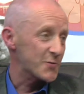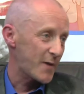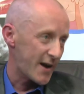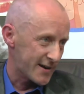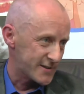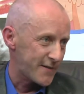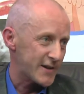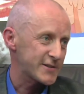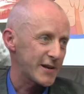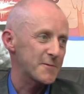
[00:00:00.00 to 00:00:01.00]
back as a
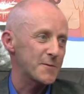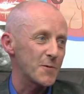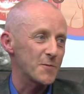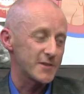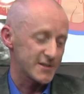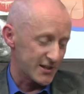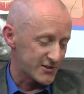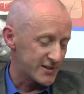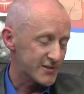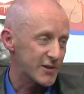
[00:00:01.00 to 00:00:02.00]
fashion item at the moment. This
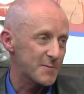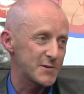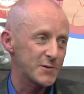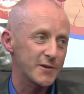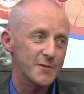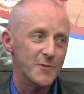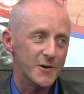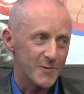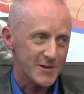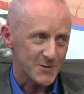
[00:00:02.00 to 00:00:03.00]
actually is a 3-piece suit. I didn't wear
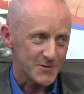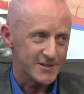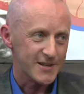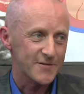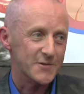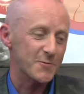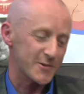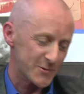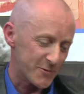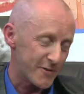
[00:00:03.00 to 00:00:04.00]
the waistcoat this evening because I
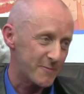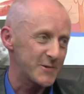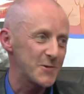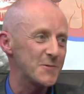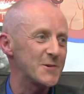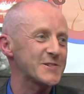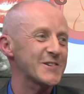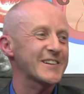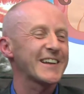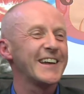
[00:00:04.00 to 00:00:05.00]
want to show you off my new blue
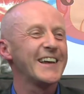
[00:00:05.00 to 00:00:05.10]
shirt.